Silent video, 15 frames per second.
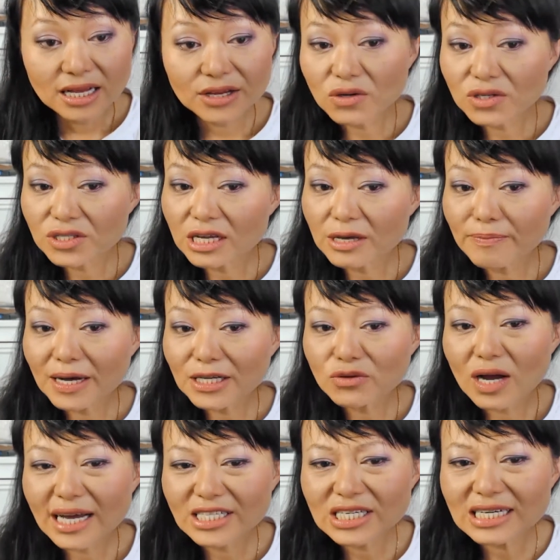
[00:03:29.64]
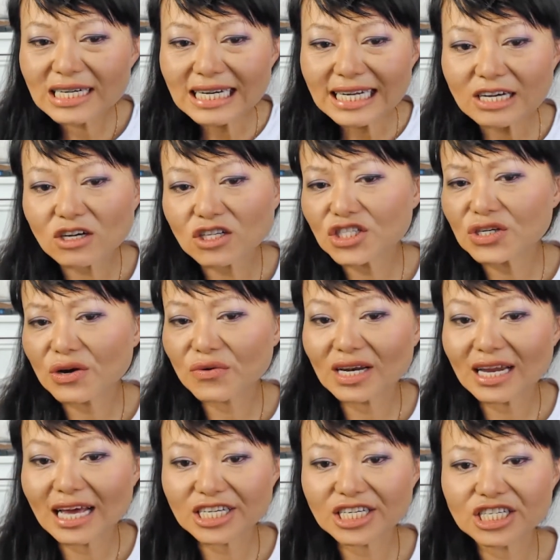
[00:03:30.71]
And also by trying to cling on to a
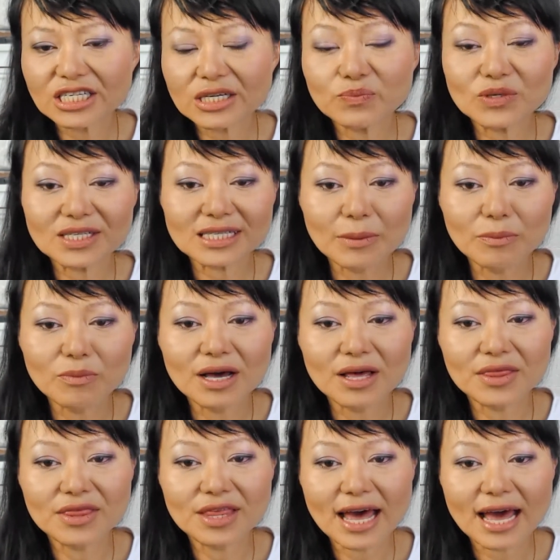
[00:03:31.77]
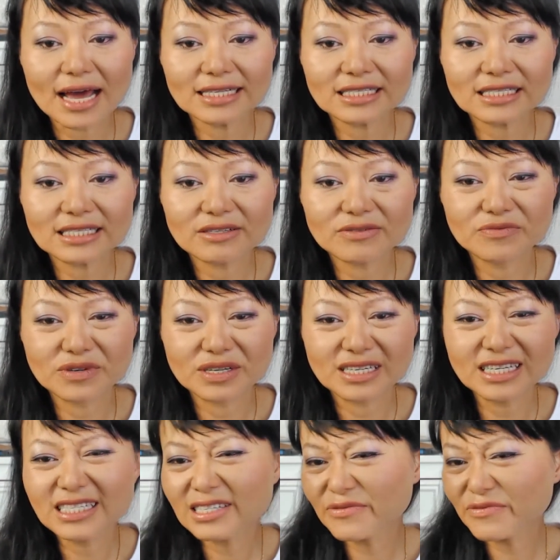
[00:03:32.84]
relationship with someone that
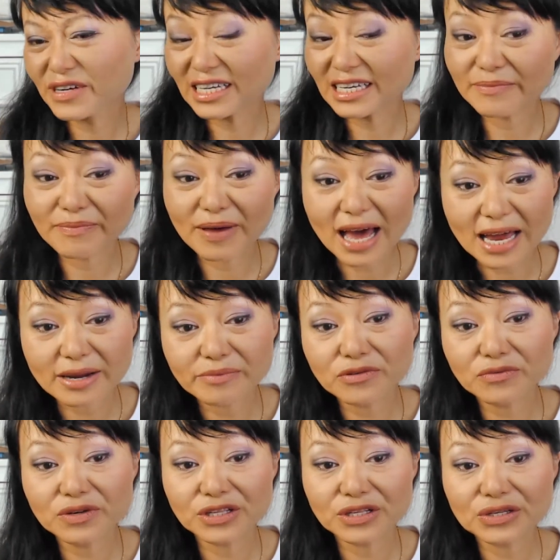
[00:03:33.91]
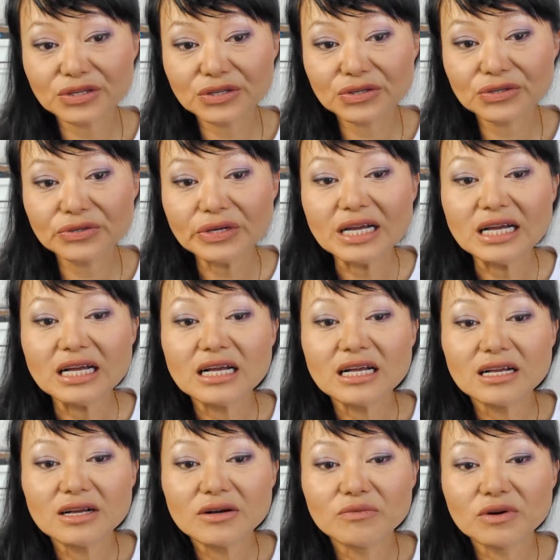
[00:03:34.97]
isn't really compatible with you,
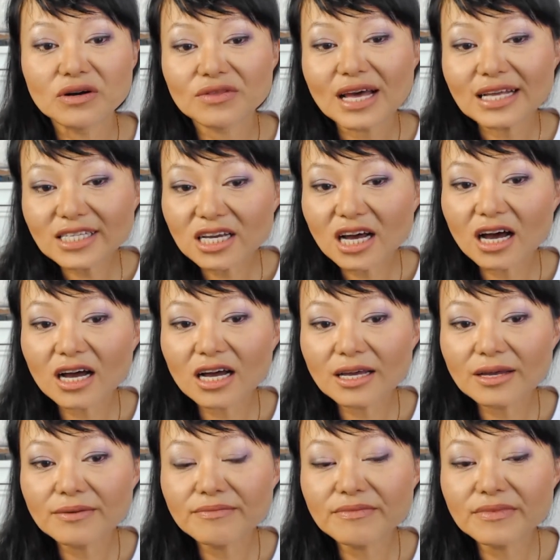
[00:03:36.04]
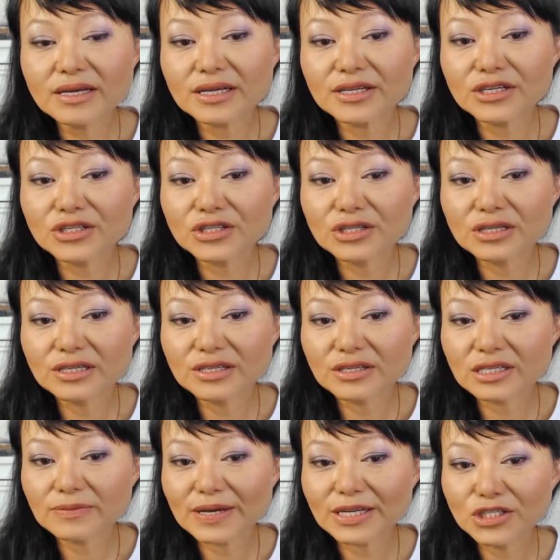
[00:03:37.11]
well, that time you
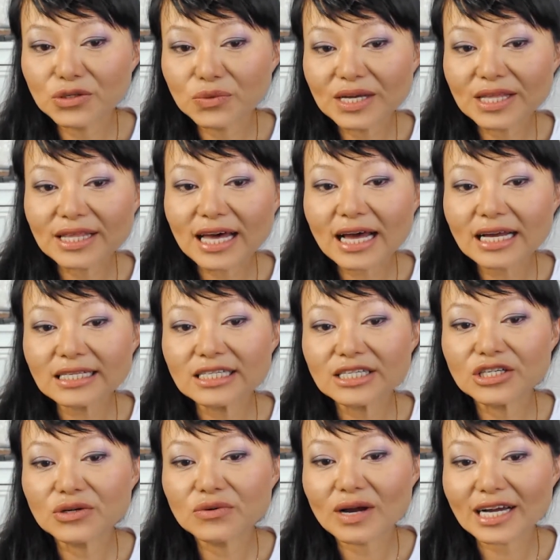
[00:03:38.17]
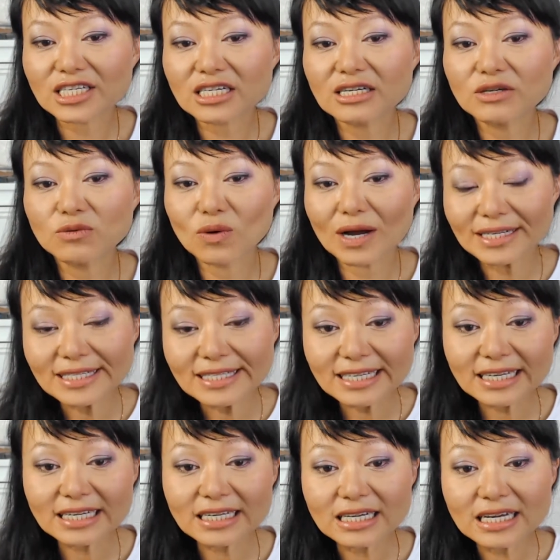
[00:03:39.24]
you spend doing that, you are actually
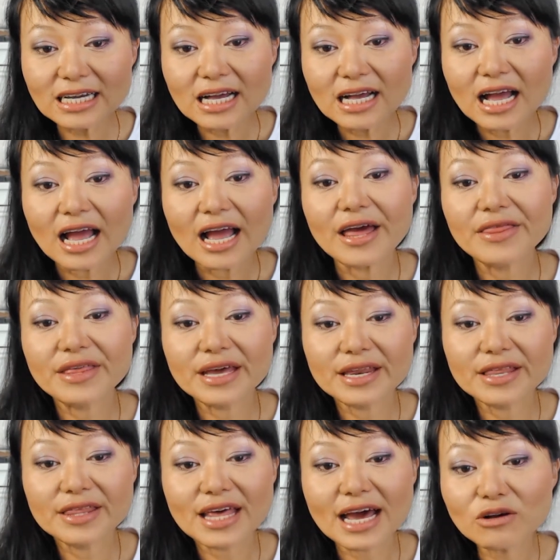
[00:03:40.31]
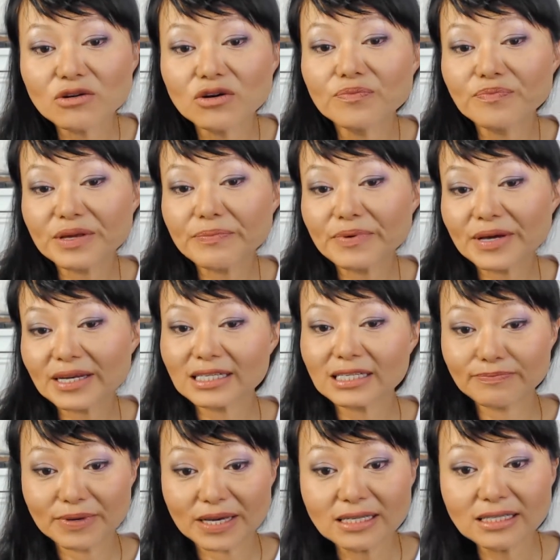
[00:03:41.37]
wasting, and then that could be better
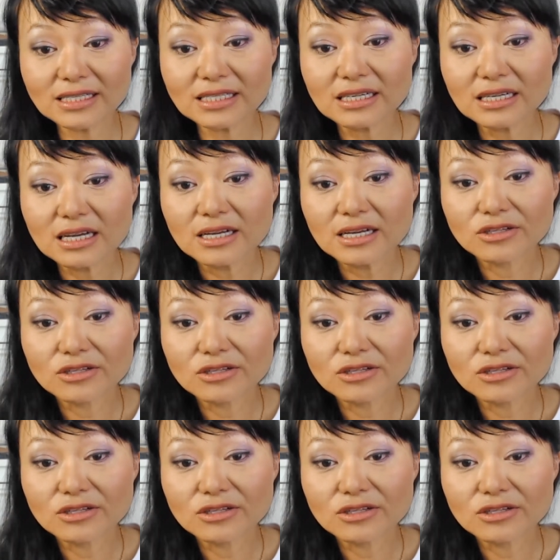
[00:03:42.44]
spent